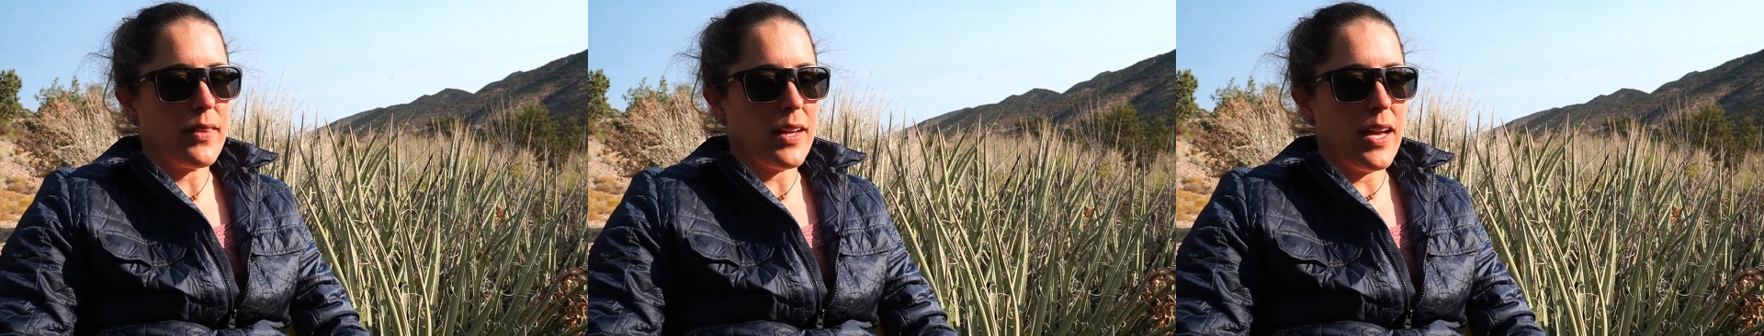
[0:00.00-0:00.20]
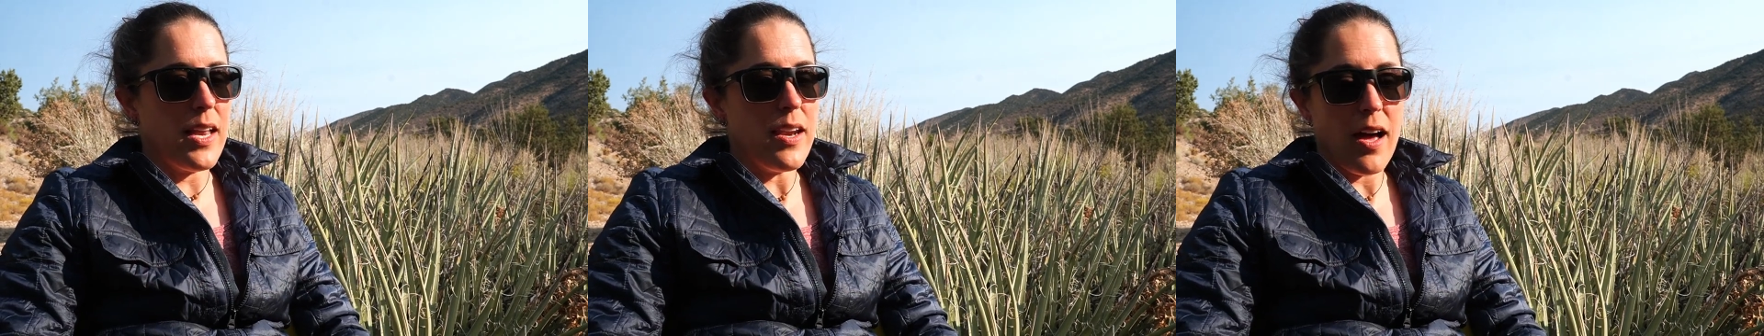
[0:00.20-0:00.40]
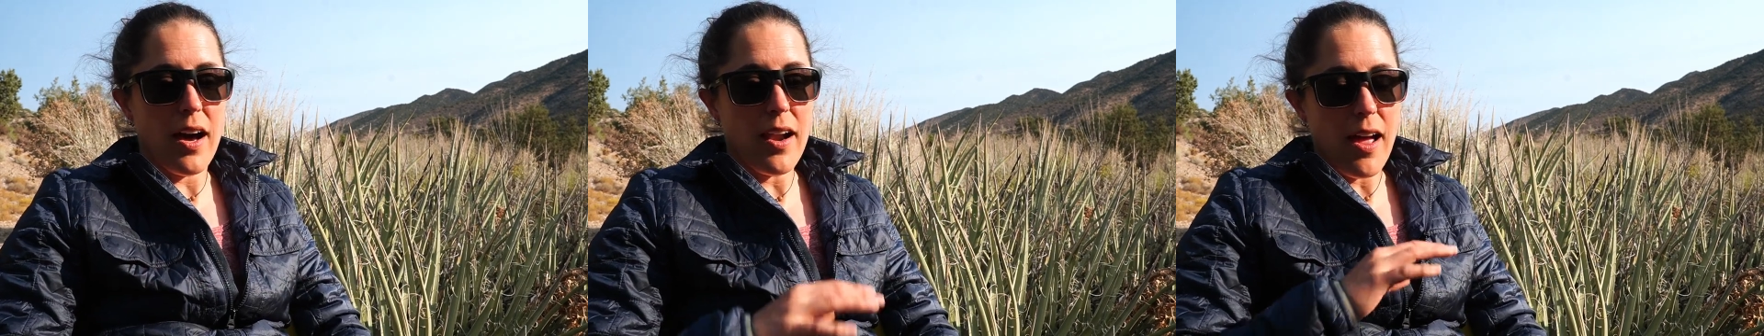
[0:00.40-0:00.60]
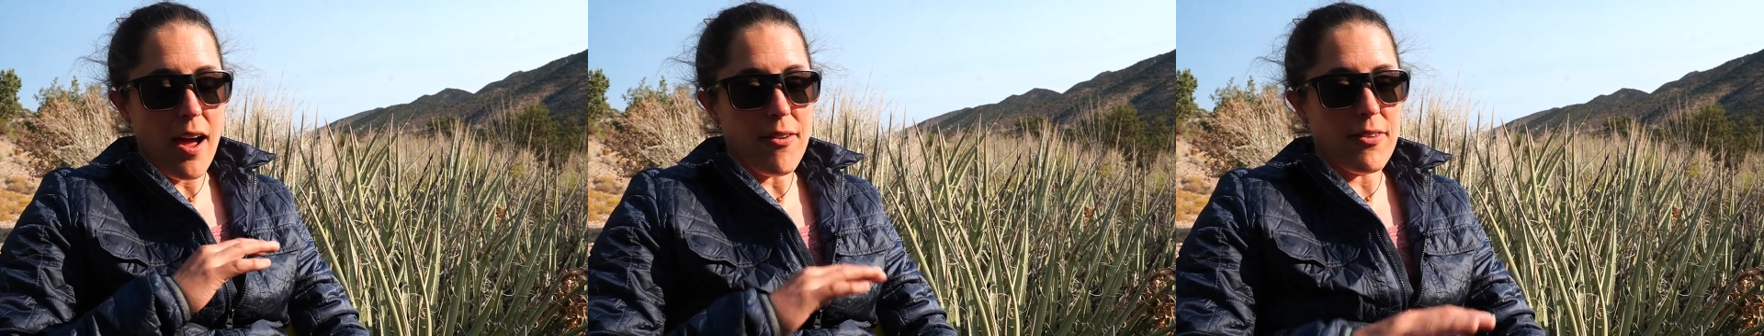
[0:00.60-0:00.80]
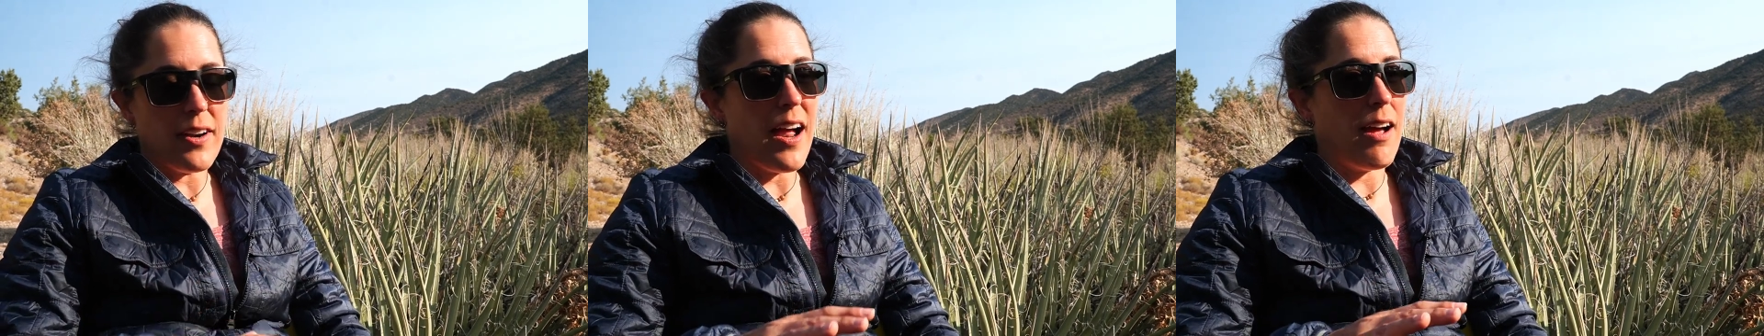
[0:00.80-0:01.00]
and not
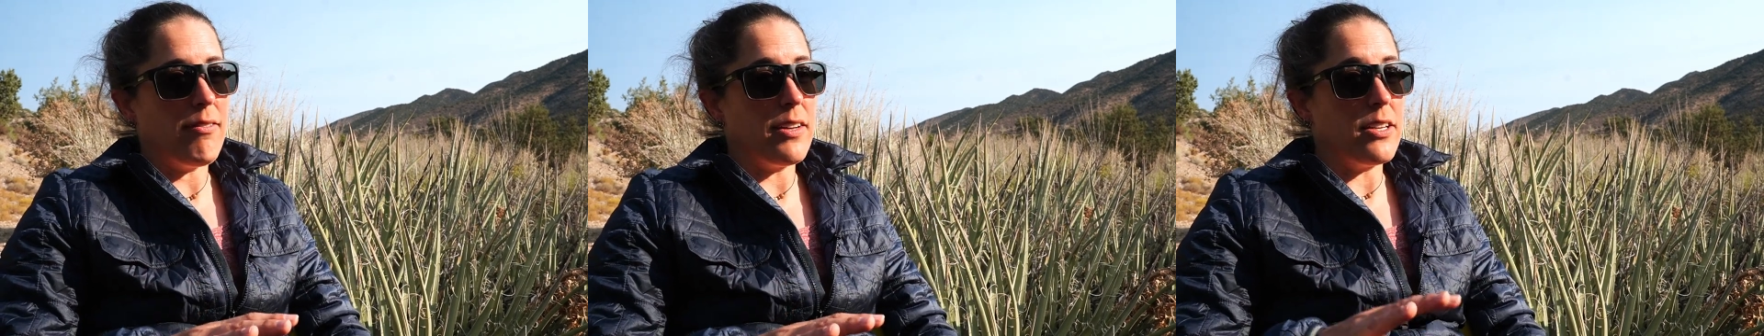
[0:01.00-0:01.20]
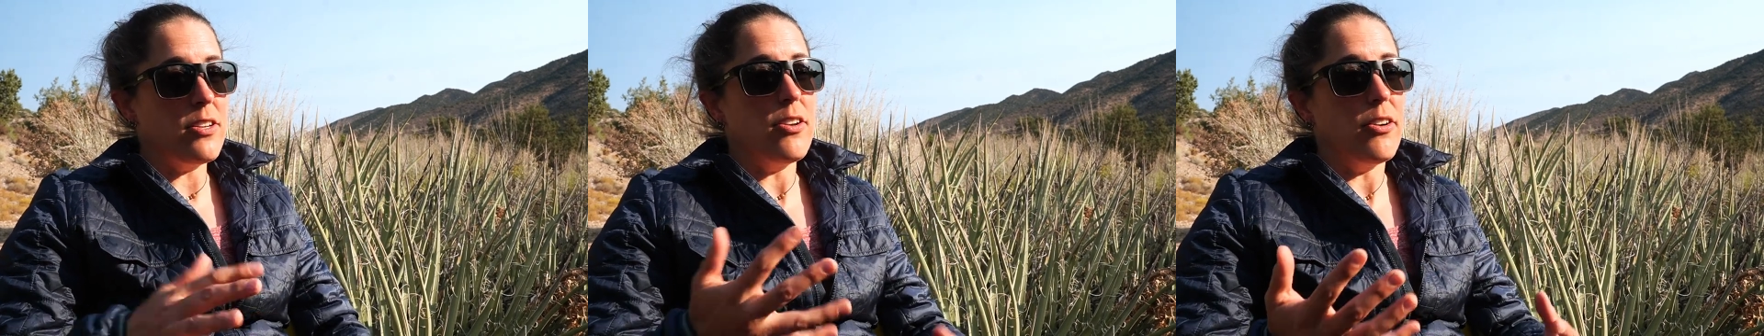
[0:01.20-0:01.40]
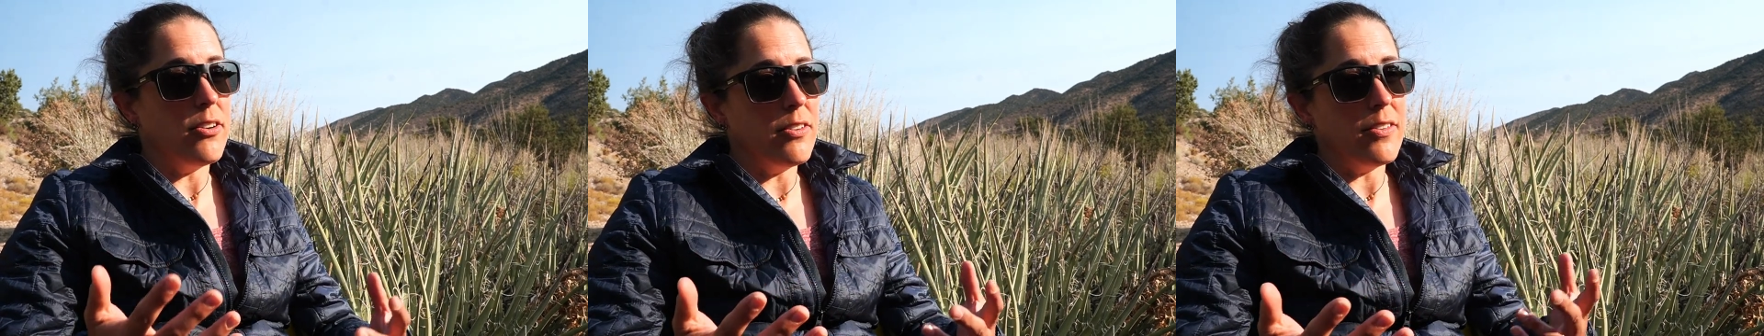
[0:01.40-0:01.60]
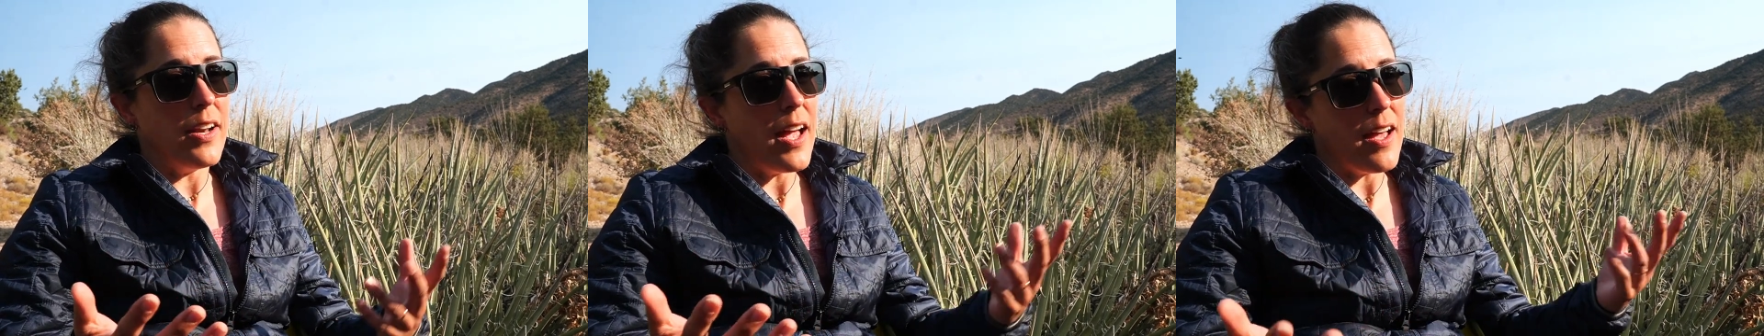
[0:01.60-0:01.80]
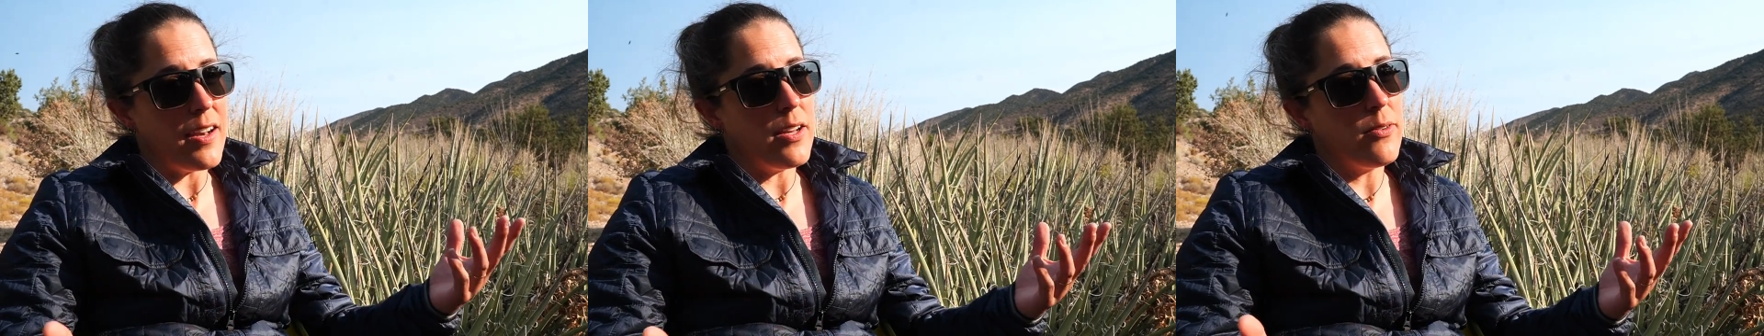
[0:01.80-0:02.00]
ever having known
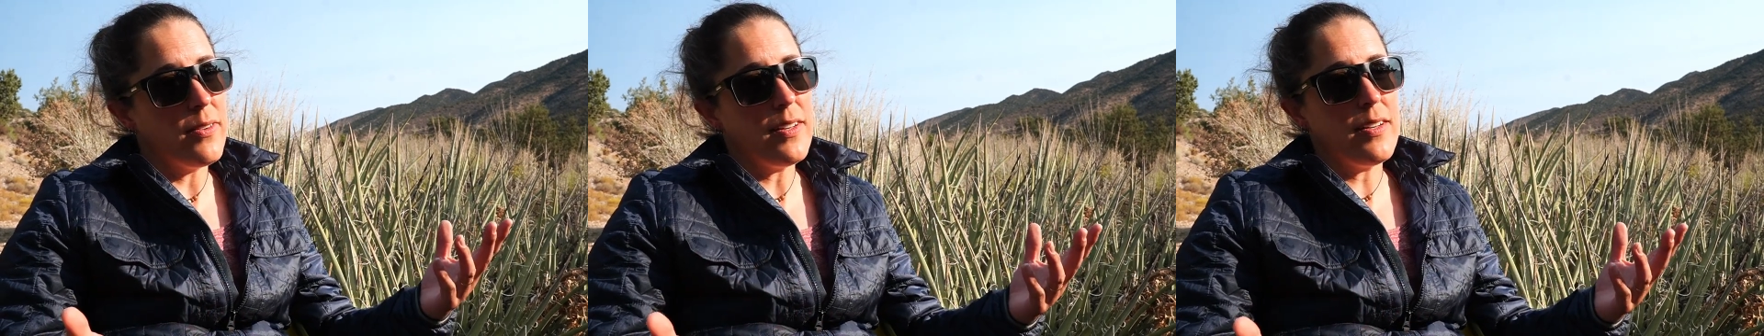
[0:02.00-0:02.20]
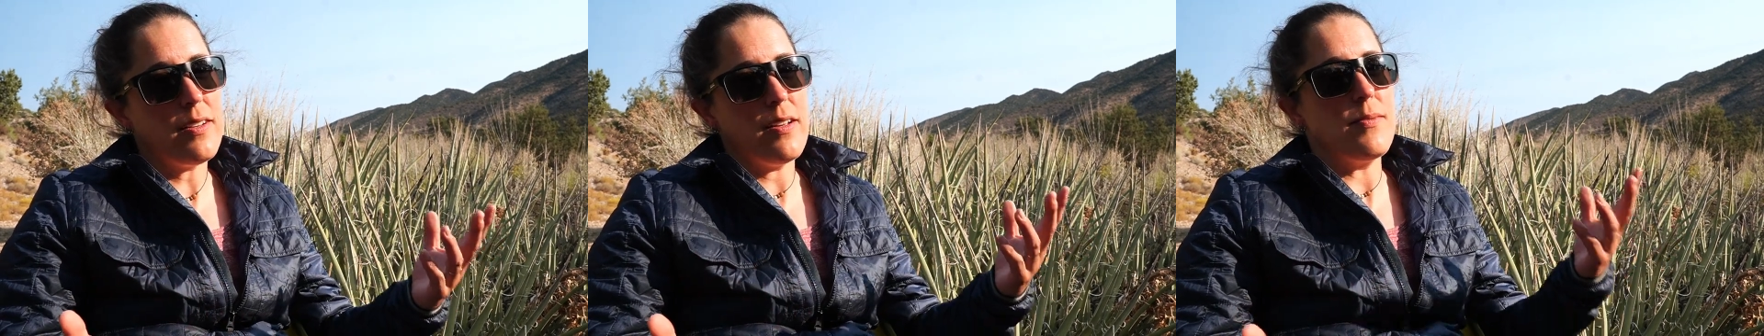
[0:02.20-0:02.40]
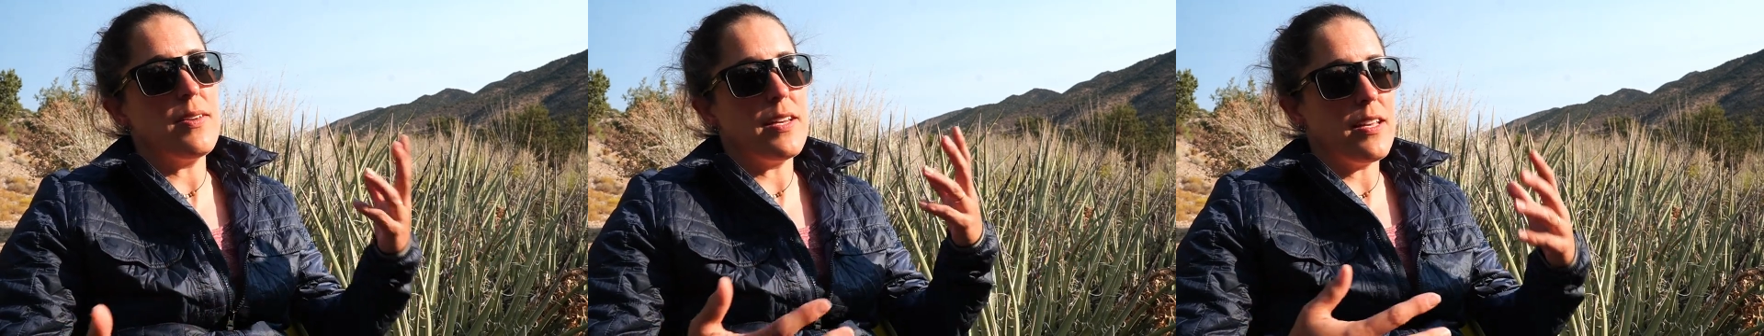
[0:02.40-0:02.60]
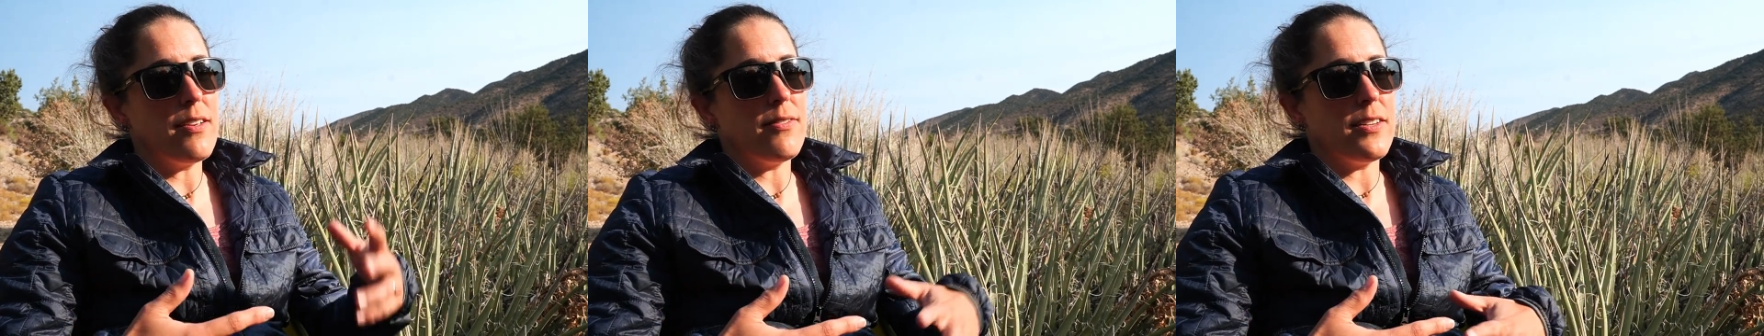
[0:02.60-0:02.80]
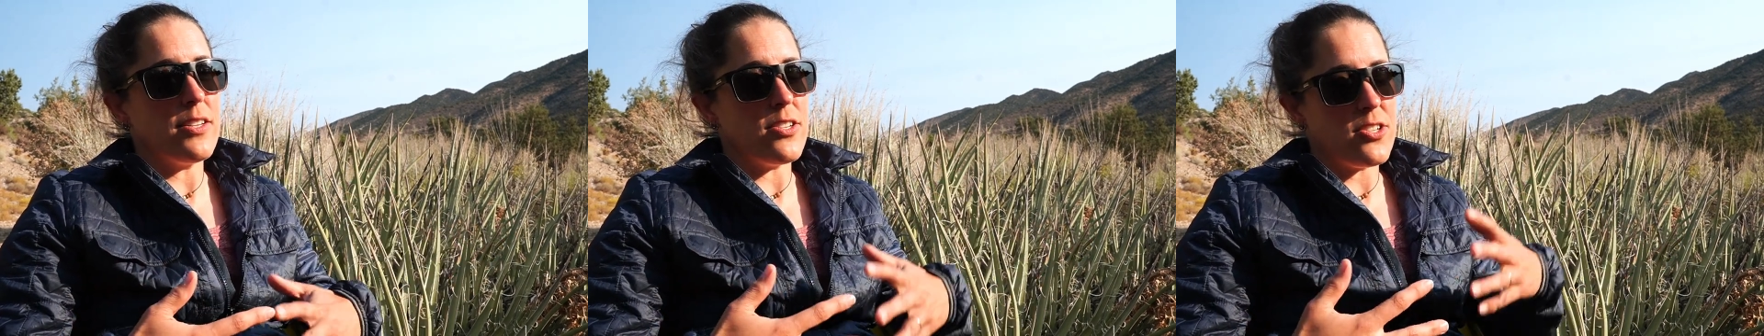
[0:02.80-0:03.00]
anyone. I mean,
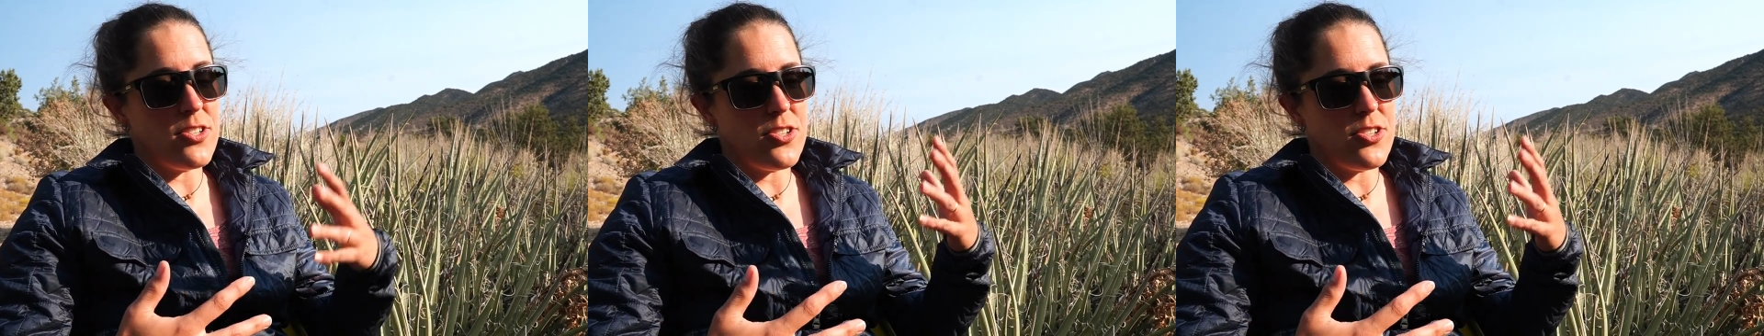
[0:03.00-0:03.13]
even